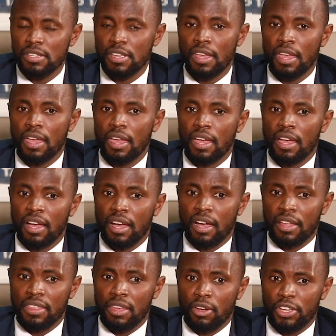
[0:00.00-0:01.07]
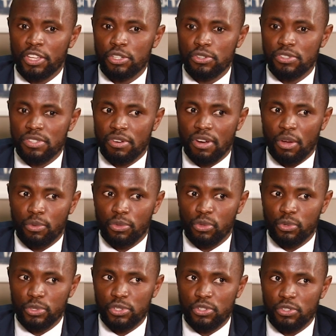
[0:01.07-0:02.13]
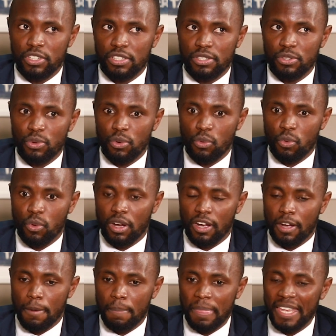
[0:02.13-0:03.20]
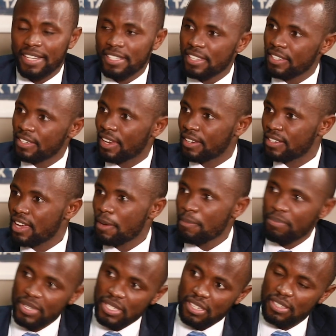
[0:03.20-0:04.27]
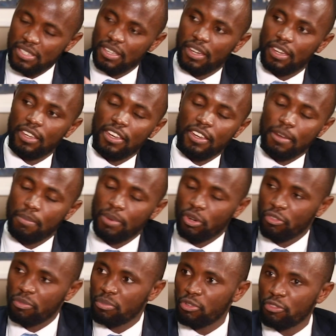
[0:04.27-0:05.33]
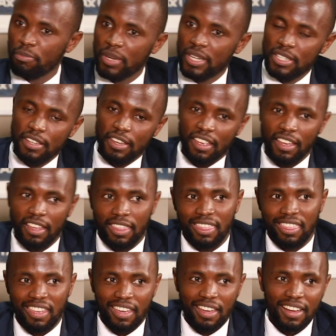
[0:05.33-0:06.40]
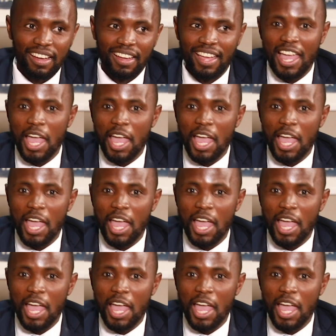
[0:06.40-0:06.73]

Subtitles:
There are issues around those students who are in satellite campuses and needed a bit of movement here and there.